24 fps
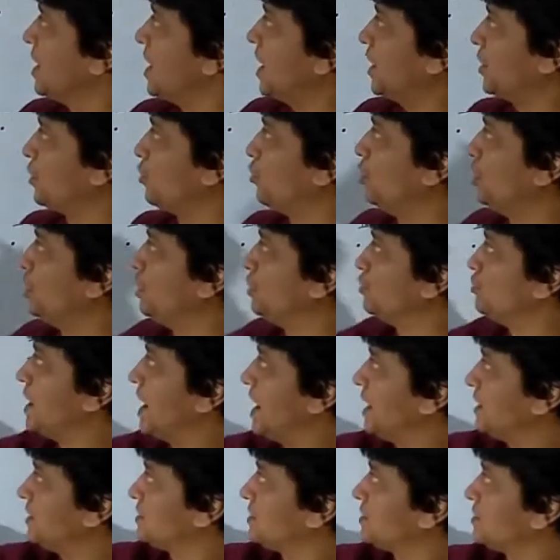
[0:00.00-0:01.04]
I told you
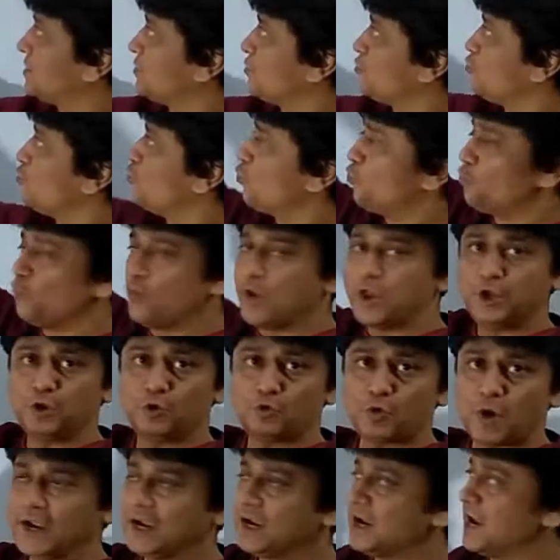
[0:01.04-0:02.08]
that when you
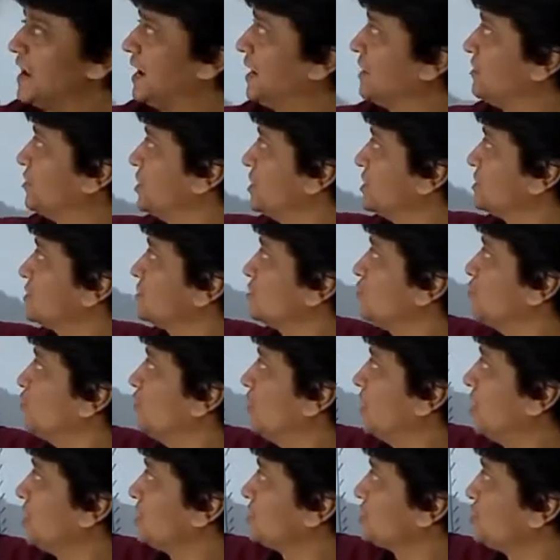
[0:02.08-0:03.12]
write like this,
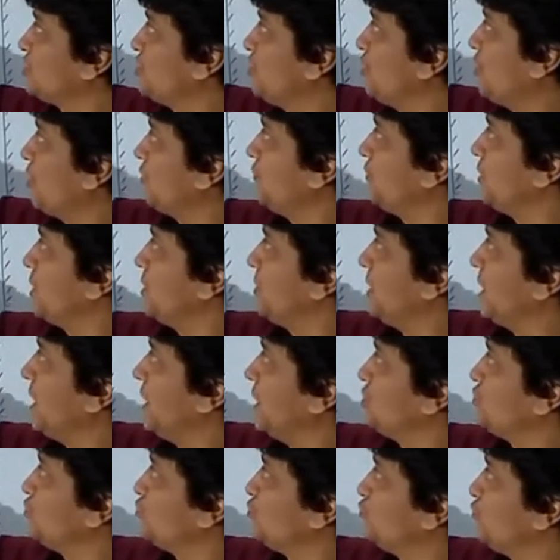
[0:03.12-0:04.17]
velocity of
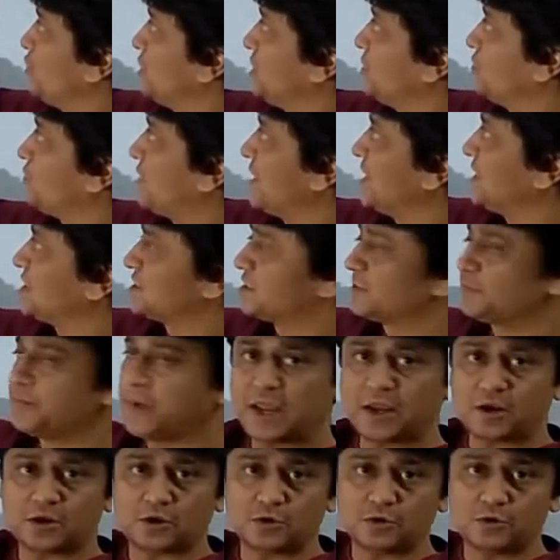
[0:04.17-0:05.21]
image with
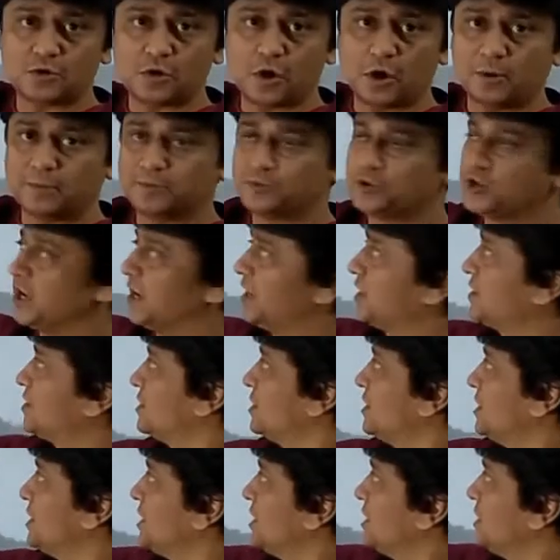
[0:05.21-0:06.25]
respect to object,
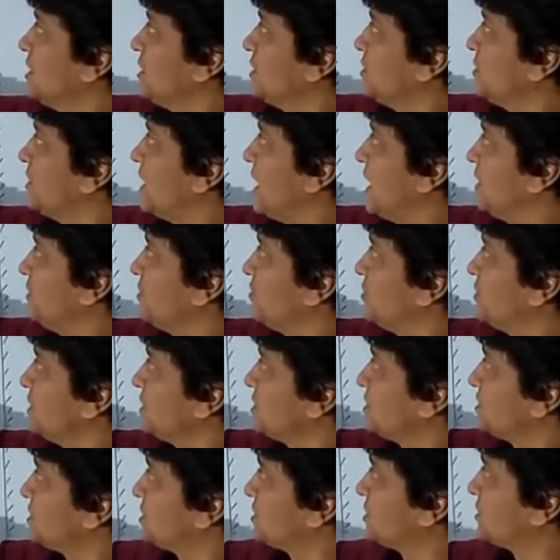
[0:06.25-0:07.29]
then
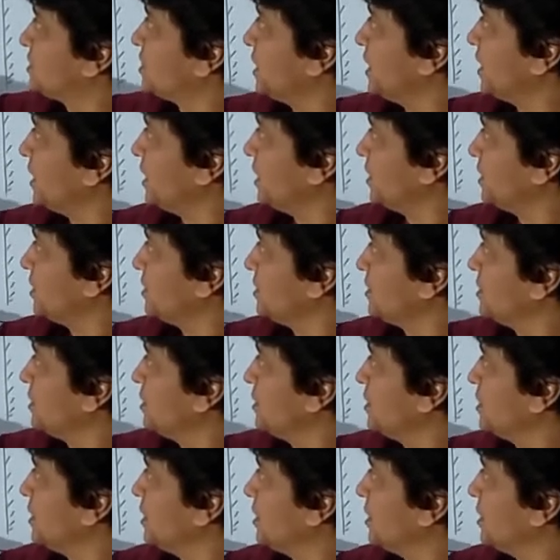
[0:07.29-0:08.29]
this thing